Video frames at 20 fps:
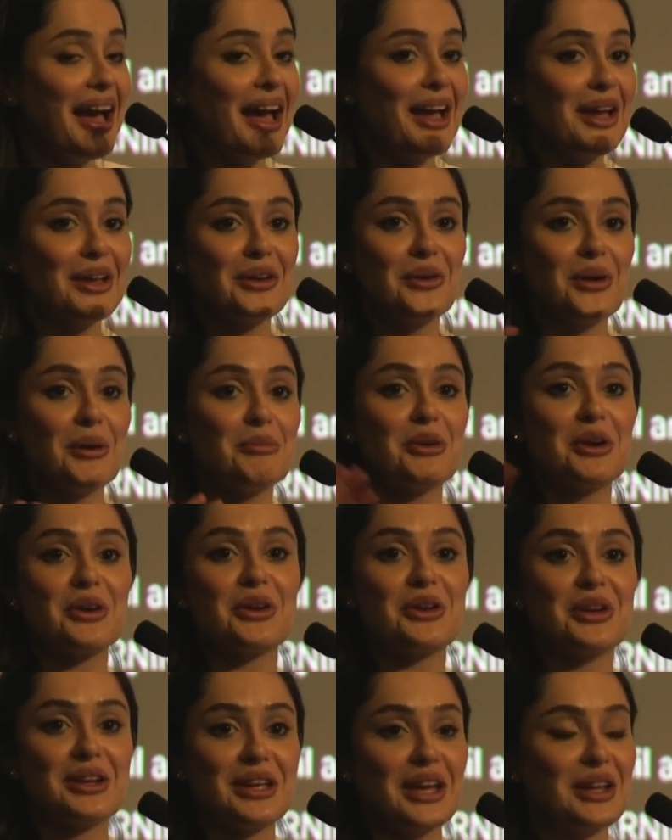I know I'm not
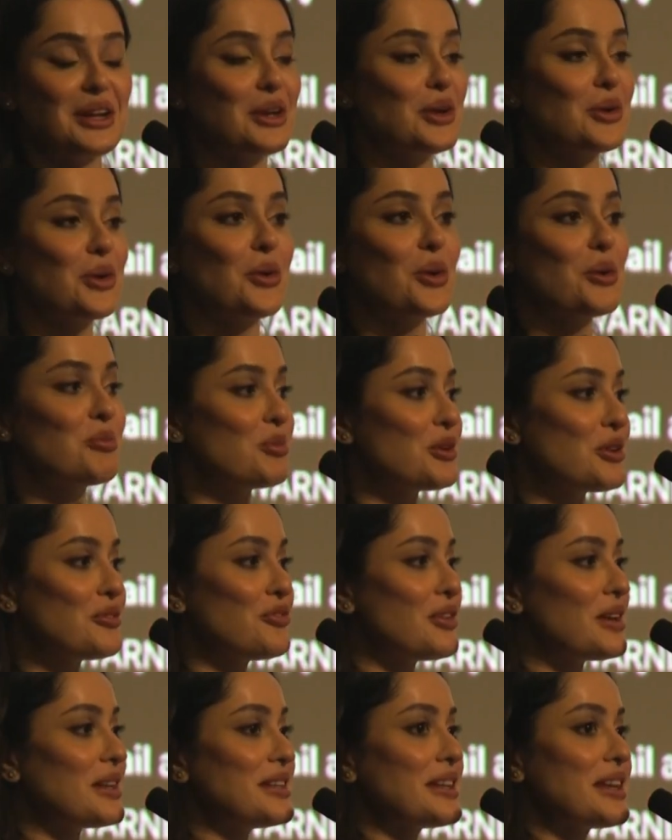going to get any corporate
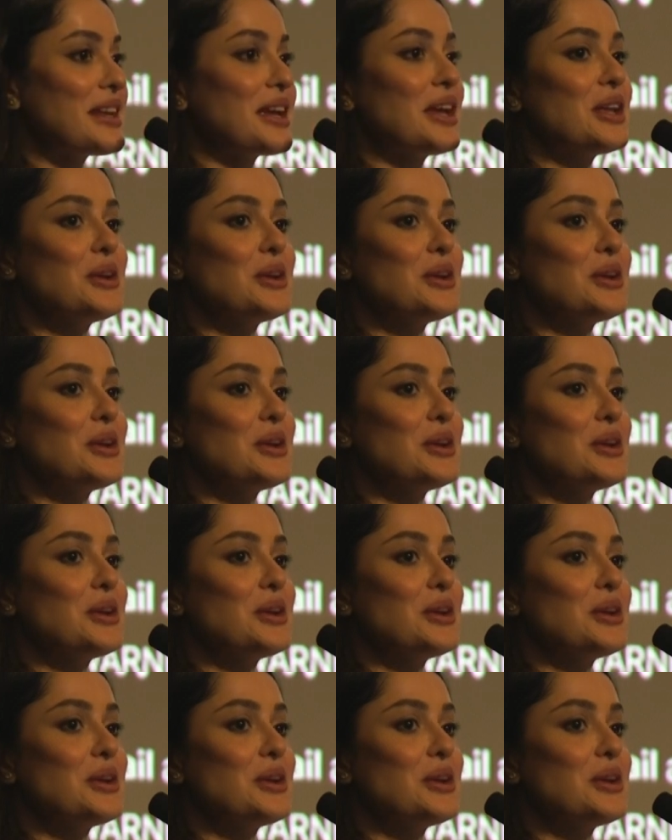funding.